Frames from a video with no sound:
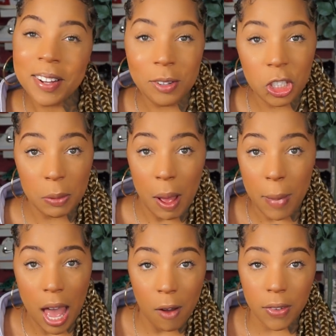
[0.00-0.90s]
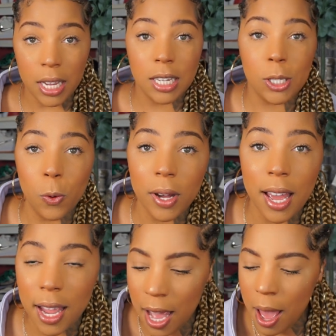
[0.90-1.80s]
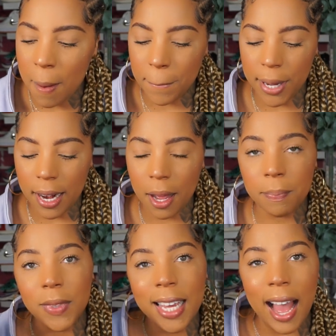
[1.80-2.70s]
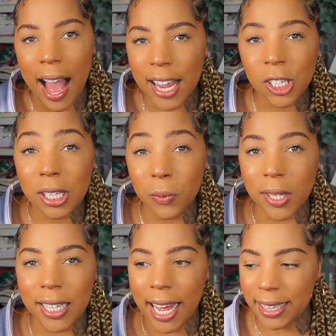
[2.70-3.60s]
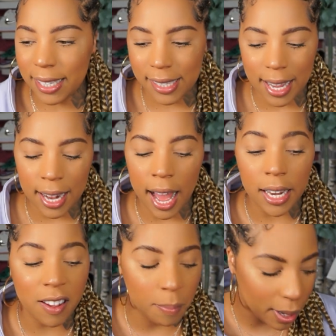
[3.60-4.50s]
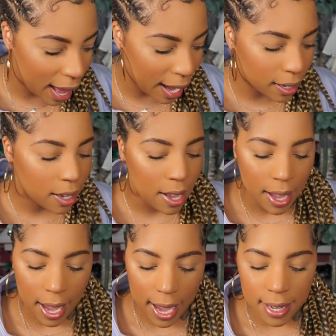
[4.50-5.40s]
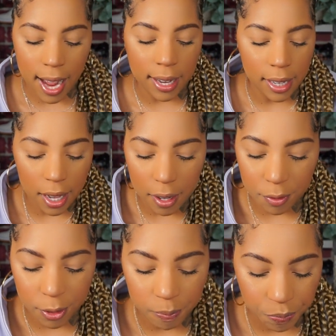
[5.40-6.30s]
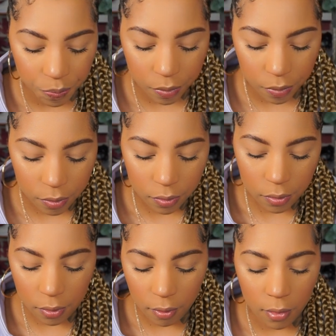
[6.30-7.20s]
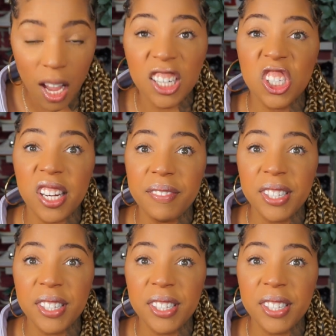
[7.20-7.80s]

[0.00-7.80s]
hoochie mama outfits okay but um yeah i actually really like this set i love black and i love i just love